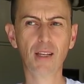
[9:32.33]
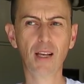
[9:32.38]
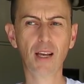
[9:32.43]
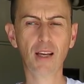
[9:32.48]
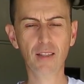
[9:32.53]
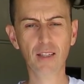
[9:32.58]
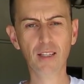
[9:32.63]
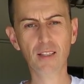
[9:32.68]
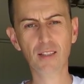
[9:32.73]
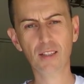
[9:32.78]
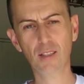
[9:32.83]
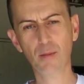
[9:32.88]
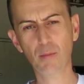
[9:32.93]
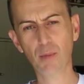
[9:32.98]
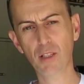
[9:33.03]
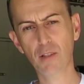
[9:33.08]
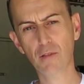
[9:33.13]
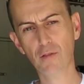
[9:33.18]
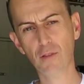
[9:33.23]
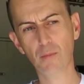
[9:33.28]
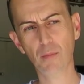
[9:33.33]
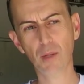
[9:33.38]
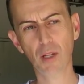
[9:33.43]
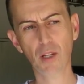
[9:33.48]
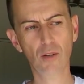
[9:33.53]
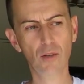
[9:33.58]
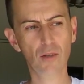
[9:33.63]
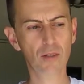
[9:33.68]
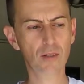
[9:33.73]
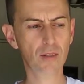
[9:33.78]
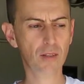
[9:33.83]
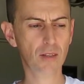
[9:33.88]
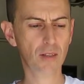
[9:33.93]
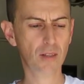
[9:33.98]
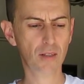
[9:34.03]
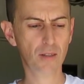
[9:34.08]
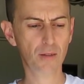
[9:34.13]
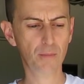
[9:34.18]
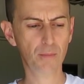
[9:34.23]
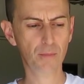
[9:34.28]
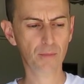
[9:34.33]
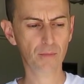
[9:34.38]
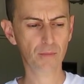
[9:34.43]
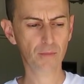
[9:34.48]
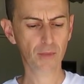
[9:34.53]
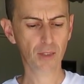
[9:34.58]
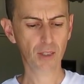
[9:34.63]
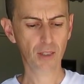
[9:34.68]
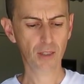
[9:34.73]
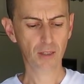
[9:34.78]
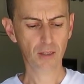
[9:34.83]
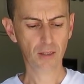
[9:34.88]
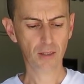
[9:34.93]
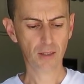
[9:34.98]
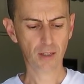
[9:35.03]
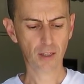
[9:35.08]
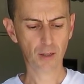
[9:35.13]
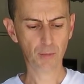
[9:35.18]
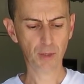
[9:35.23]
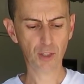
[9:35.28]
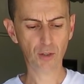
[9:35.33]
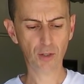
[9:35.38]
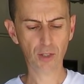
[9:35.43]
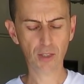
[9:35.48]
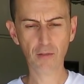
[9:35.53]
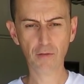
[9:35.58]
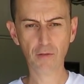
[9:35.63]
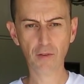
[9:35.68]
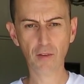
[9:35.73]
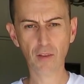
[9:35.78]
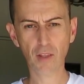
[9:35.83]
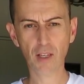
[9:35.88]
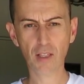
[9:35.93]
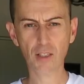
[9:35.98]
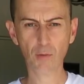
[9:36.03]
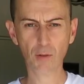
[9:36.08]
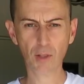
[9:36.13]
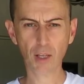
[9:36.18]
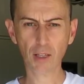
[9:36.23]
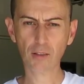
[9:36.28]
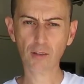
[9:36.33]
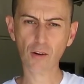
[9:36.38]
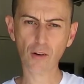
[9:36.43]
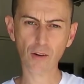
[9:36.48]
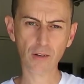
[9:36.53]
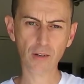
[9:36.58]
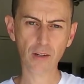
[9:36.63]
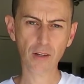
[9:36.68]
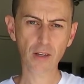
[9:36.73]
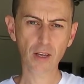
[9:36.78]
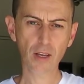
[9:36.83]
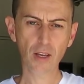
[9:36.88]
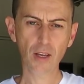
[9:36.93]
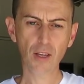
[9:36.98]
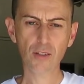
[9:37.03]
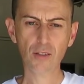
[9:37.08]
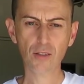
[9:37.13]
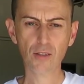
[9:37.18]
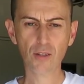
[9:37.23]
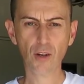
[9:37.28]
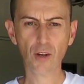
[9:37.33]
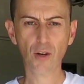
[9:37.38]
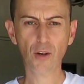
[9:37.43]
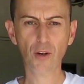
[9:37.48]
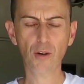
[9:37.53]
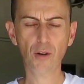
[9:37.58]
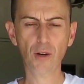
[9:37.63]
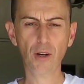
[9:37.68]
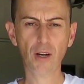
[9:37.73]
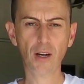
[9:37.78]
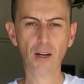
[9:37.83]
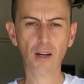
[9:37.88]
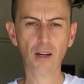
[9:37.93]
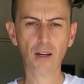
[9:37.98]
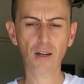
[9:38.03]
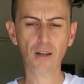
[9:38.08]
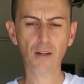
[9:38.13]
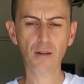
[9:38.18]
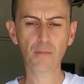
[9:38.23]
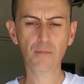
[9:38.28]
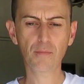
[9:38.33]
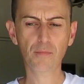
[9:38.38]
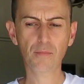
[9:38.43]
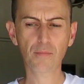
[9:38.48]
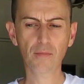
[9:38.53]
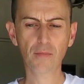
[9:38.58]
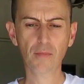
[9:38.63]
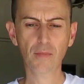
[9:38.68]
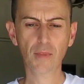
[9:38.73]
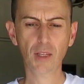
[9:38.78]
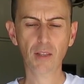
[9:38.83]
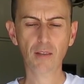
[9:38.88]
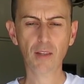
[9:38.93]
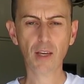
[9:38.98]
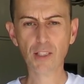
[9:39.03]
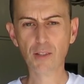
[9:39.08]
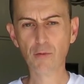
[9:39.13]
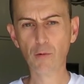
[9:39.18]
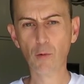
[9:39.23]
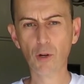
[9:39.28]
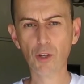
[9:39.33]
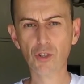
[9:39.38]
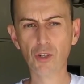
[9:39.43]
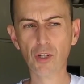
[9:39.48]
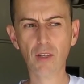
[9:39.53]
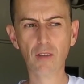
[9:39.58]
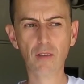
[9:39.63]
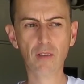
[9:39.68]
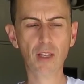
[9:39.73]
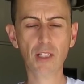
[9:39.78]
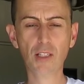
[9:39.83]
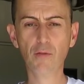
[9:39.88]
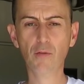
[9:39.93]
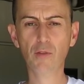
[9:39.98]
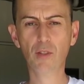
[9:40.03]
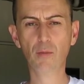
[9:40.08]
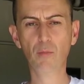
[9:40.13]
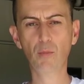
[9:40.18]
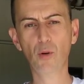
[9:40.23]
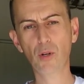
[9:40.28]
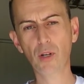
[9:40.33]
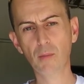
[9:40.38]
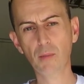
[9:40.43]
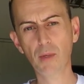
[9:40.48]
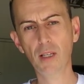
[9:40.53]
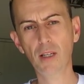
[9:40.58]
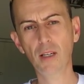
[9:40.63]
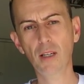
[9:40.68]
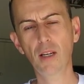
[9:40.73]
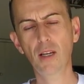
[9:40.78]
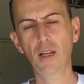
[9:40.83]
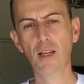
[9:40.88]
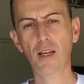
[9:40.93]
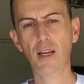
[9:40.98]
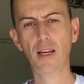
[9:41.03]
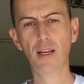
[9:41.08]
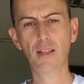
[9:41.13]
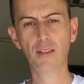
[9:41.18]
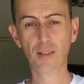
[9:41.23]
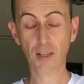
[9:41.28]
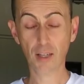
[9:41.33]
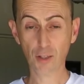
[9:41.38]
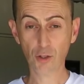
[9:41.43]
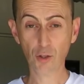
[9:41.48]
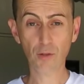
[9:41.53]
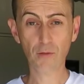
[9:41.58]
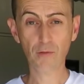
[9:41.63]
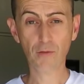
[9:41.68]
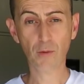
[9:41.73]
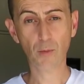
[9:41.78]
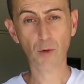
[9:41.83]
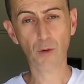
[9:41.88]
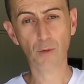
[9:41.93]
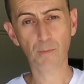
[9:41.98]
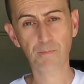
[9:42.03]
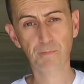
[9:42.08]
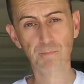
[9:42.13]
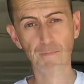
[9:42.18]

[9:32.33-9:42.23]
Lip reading: I think it's going to be different because I'll be doing different things with that car. So thanks for watching, thanks for supporting me, and stay tuned for more.